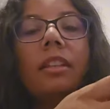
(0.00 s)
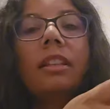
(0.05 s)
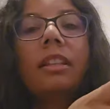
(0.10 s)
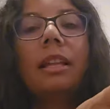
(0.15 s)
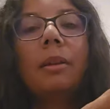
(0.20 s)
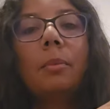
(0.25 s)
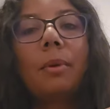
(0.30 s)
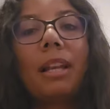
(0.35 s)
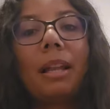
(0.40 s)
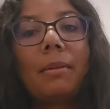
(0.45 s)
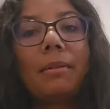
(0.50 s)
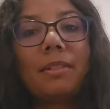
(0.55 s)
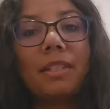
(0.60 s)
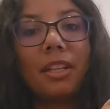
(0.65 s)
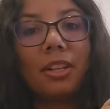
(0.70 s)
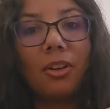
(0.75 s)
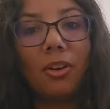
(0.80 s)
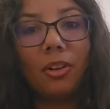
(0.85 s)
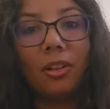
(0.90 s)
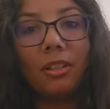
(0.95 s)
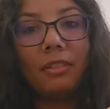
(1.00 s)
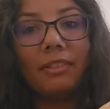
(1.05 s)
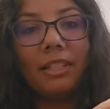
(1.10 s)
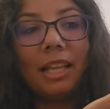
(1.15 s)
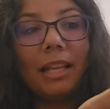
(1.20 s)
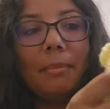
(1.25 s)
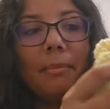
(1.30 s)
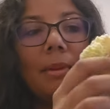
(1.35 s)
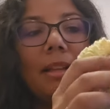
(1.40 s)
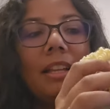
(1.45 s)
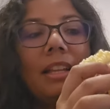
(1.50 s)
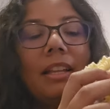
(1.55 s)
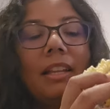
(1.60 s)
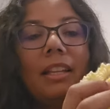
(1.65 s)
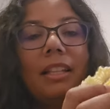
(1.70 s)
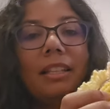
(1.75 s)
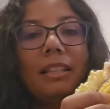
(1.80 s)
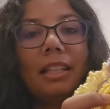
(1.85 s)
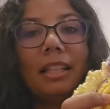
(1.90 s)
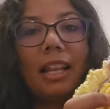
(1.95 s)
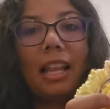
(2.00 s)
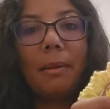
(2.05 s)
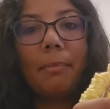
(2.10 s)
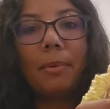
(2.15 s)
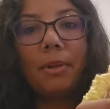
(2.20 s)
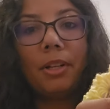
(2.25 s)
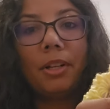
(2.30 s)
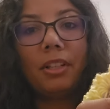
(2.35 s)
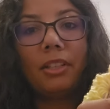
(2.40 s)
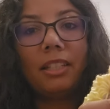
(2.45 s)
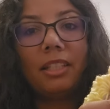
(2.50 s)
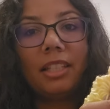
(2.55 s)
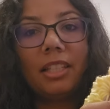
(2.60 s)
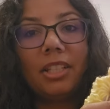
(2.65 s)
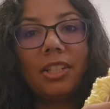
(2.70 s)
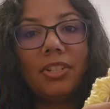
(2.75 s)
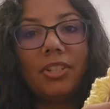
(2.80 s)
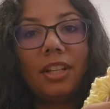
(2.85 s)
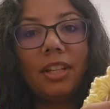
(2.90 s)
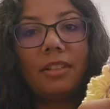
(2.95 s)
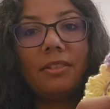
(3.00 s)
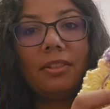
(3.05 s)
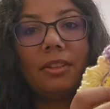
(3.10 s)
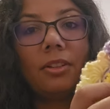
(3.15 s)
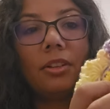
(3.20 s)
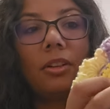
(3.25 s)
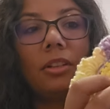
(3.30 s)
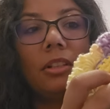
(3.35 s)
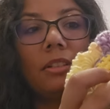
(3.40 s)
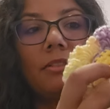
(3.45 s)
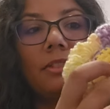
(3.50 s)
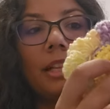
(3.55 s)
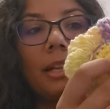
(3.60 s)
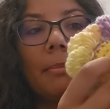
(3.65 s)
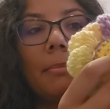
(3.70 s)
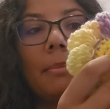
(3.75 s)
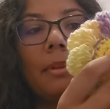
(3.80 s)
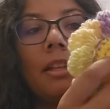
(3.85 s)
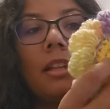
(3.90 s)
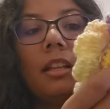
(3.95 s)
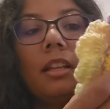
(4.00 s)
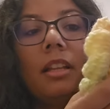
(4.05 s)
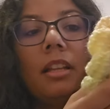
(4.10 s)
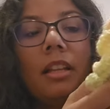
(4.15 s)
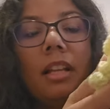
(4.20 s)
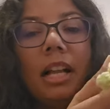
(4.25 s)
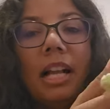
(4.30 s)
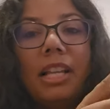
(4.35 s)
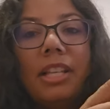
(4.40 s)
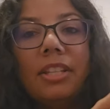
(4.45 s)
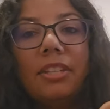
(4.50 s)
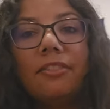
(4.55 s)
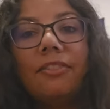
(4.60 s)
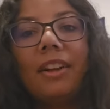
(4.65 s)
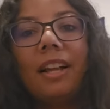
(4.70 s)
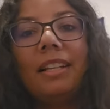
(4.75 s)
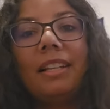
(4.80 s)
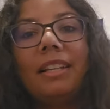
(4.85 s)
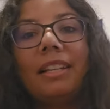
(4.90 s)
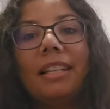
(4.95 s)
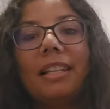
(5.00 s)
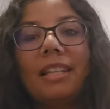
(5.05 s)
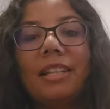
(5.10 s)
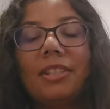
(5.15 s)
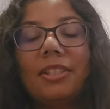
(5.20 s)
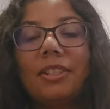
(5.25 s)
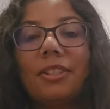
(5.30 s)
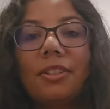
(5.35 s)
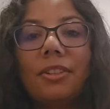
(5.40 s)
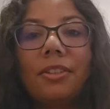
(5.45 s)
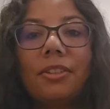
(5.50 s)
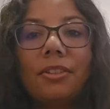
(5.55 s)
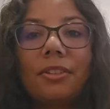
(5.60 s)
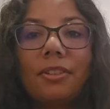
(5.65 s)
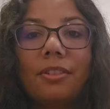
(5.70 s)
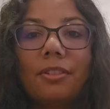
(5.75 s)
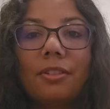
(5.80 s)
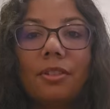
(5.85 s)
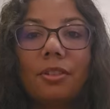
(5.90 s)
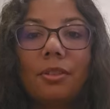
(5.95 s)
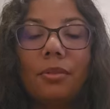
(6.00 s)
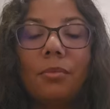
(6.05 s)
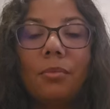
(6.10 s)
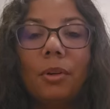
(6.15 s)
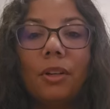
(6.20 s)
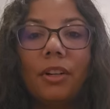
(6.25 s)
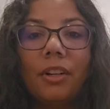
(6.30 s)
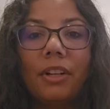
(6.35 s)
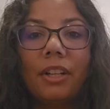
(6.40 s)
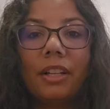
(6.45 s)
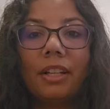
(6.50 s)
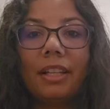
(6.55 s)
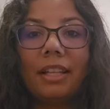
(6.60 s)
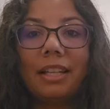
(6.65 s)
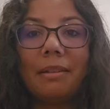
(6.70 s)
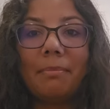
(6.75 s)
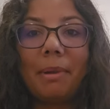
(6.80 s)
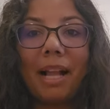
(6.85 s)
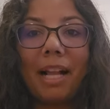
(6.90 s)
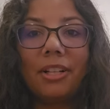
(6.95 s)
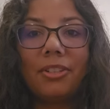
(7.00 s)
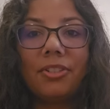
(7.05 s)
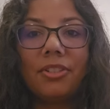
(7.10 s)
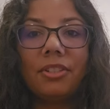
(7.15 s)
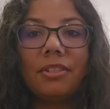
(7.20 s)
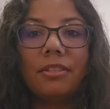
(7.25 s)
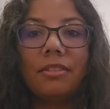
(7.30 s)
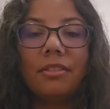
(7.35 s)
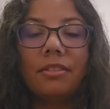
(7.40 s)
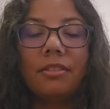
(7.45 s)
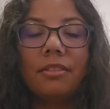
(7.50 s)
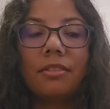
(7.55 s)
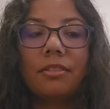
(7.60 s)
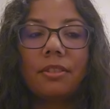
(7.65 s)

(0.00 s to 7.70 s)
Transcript: Then when I was done all of them, then I put on the keychains on all of them. I just find it easier to work in batches.